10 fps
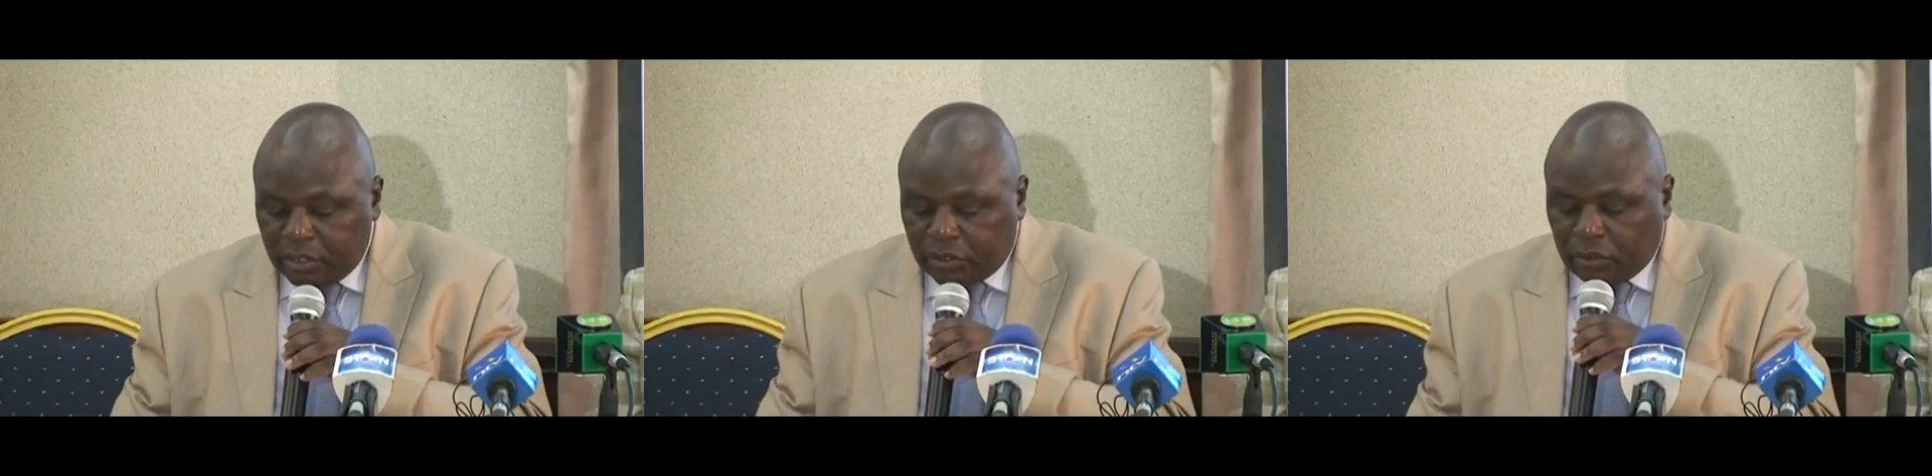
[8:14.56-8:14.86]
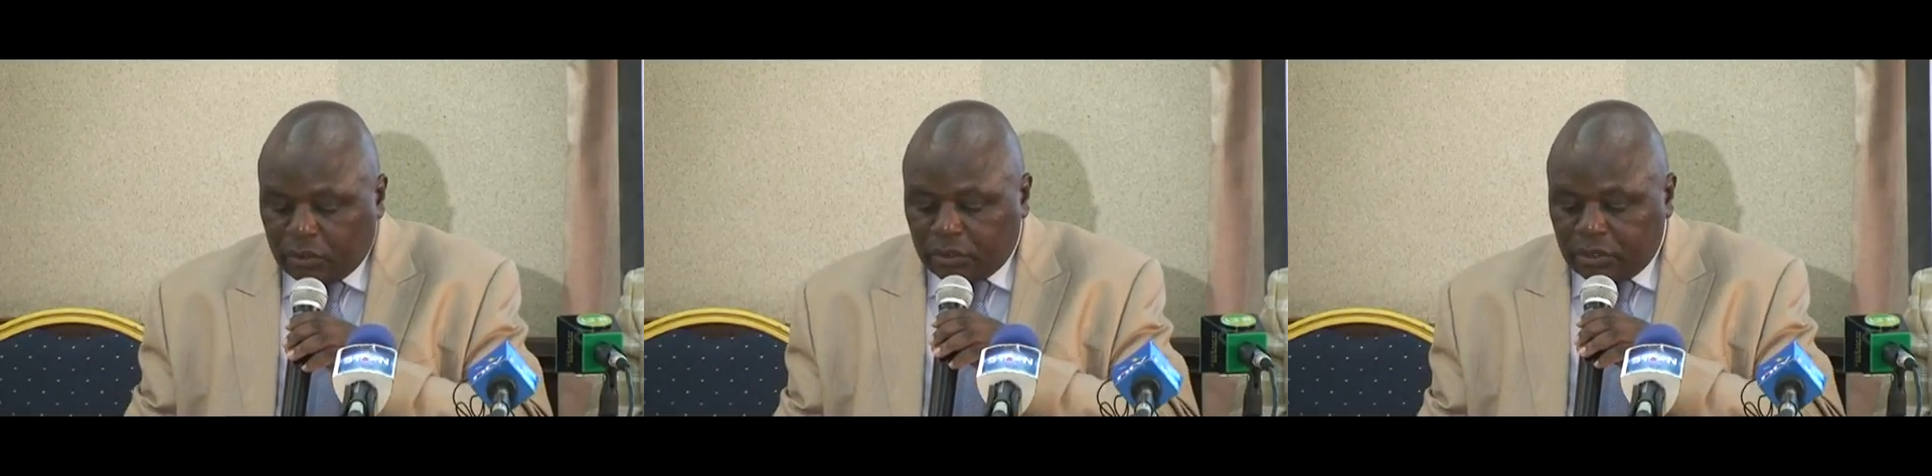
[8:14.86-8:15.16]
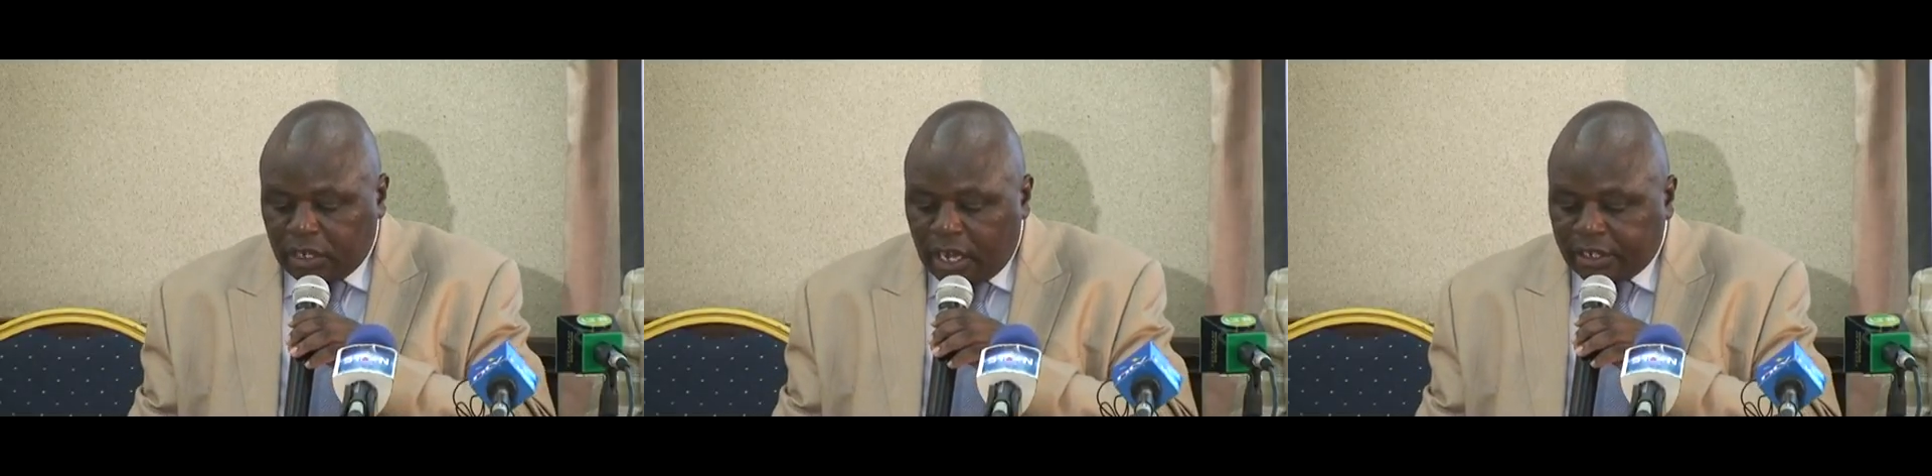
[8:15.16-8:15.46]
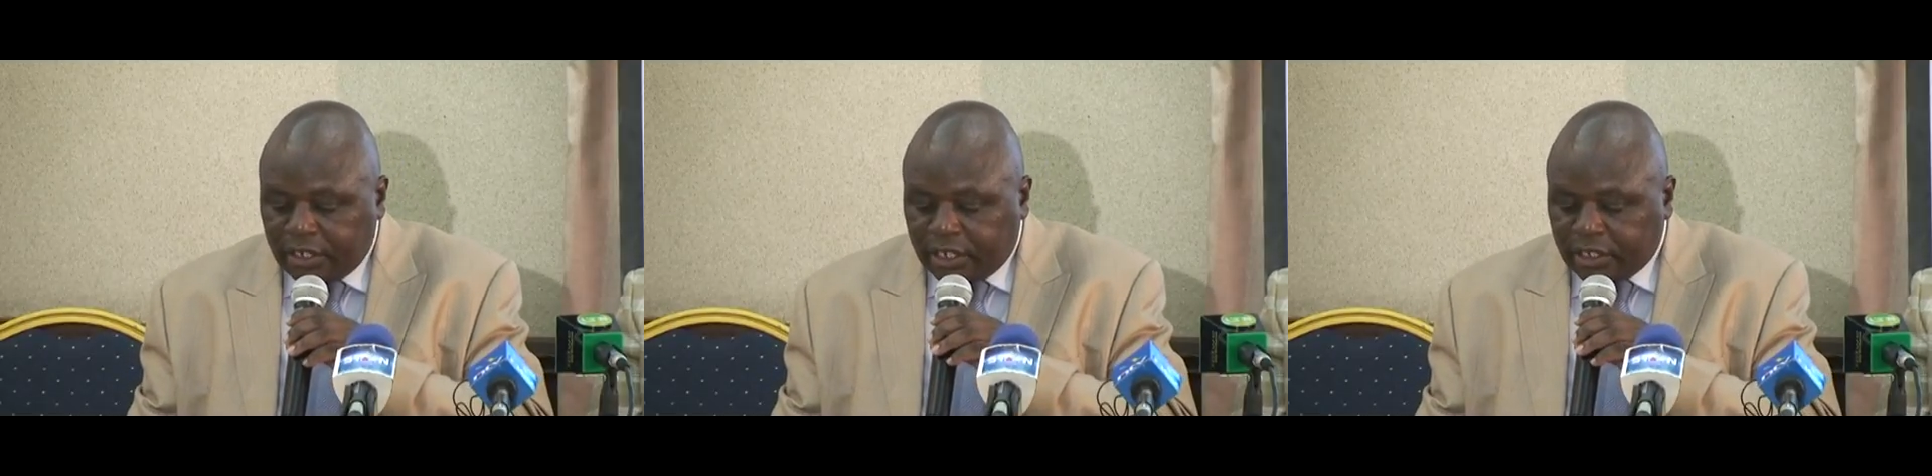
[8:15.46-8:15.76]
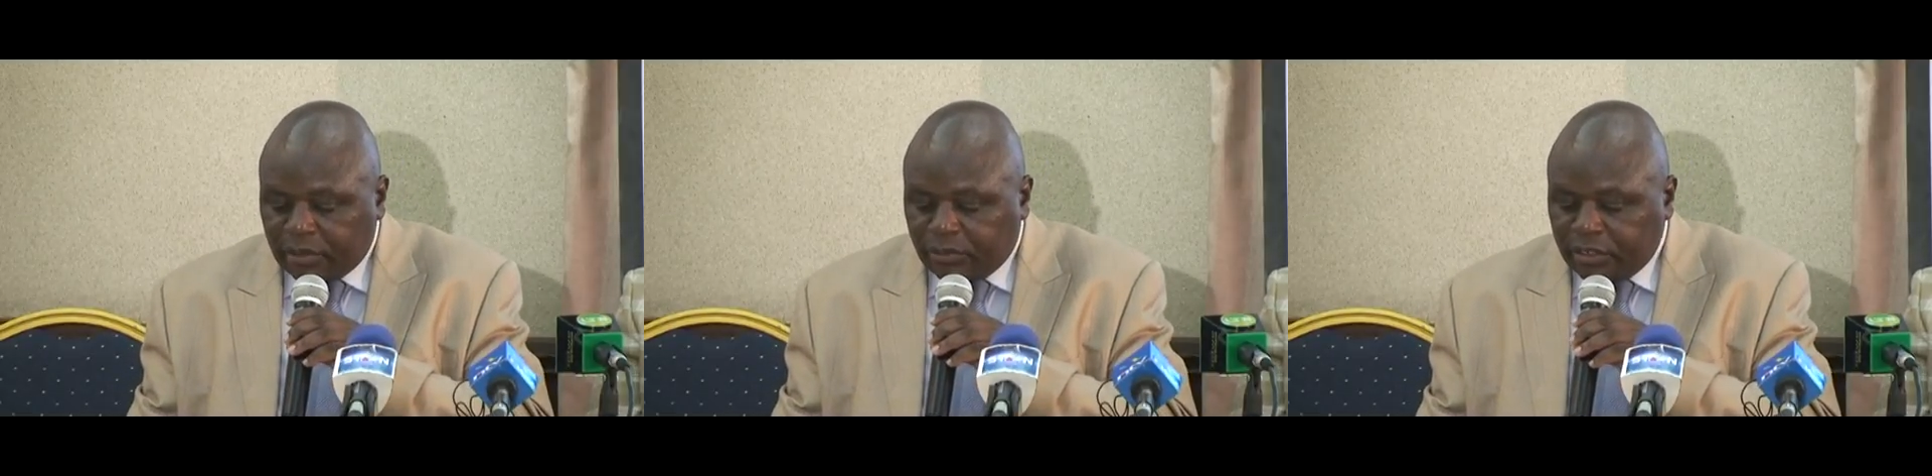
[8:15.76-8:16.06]
So on
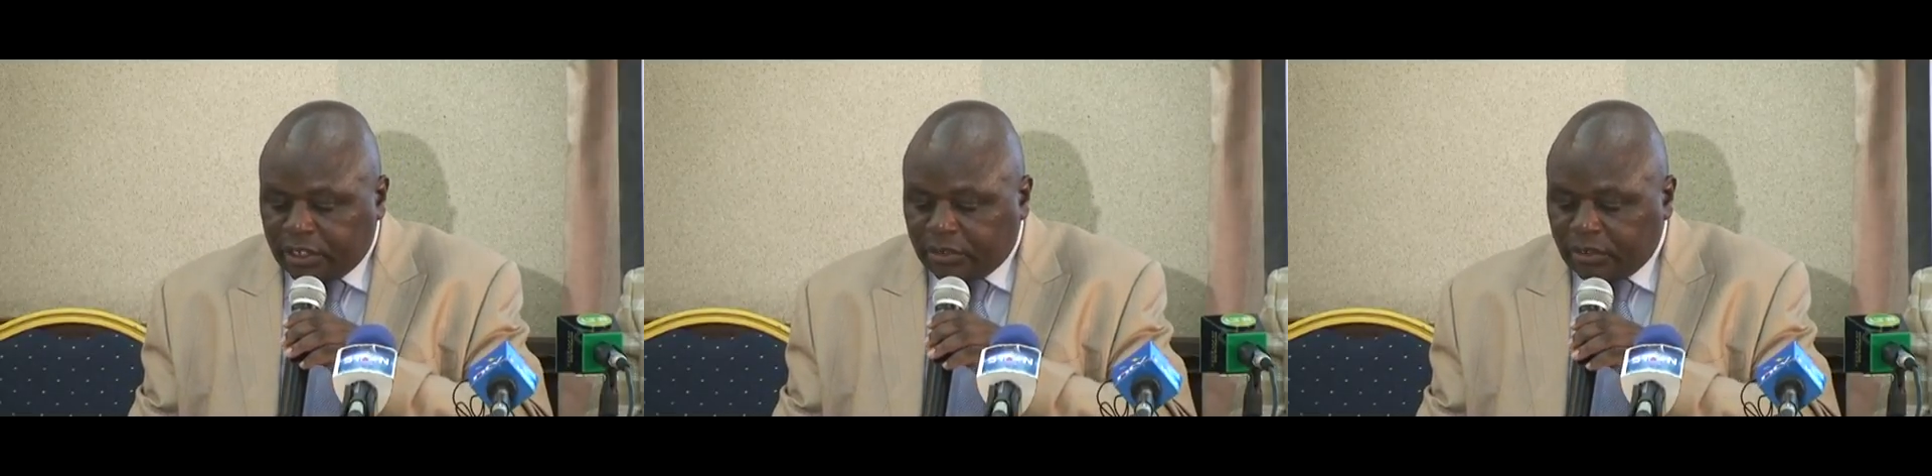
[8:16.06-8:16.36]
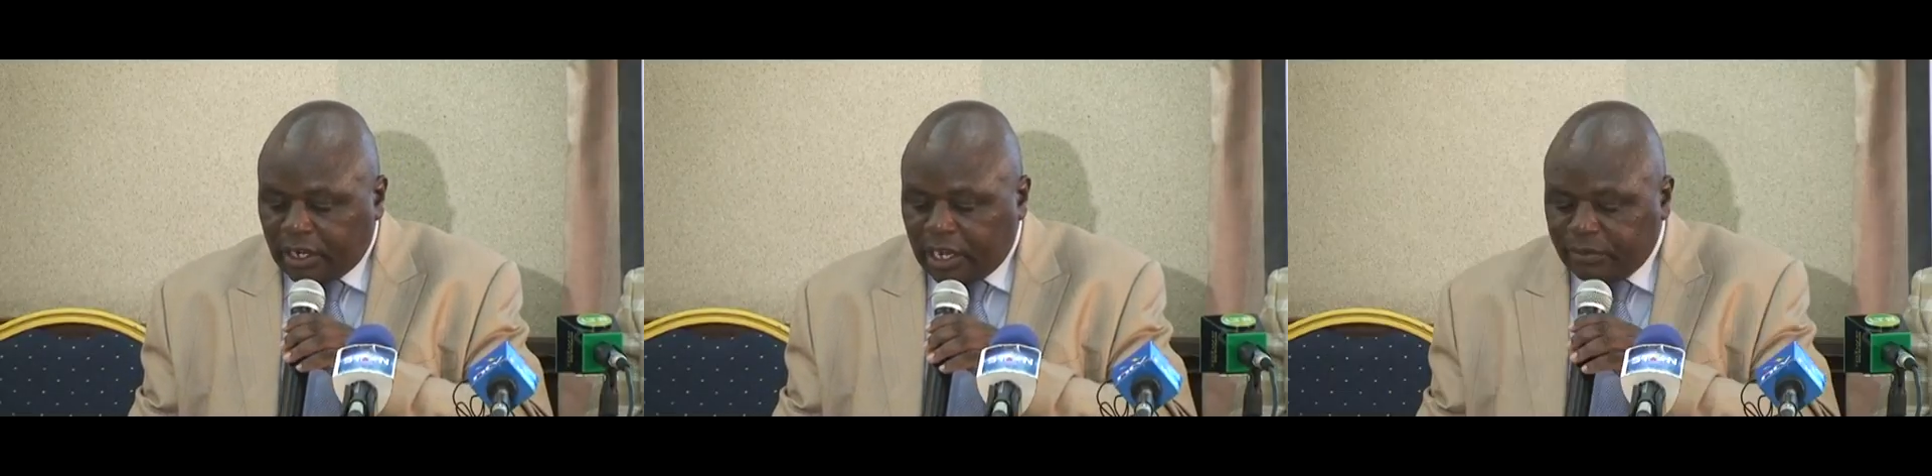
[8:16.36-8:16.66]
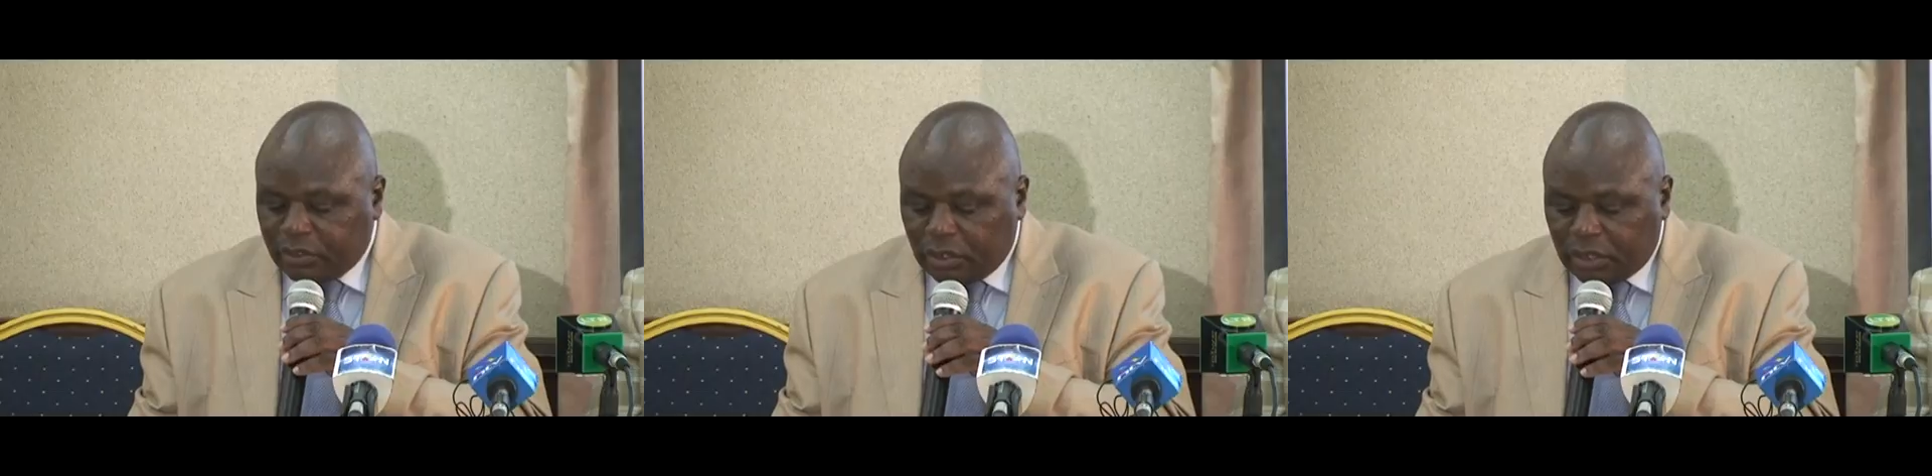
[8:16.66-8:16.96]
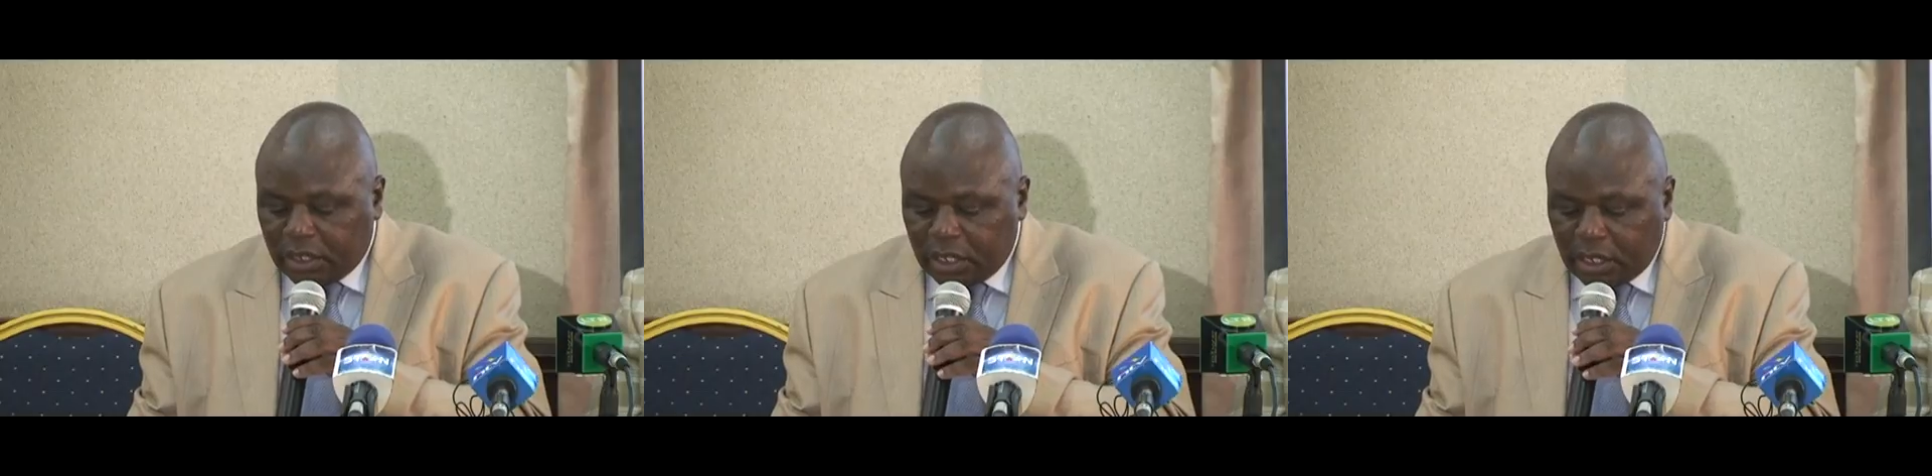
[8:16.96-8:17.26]
agriculture, food security and livestock,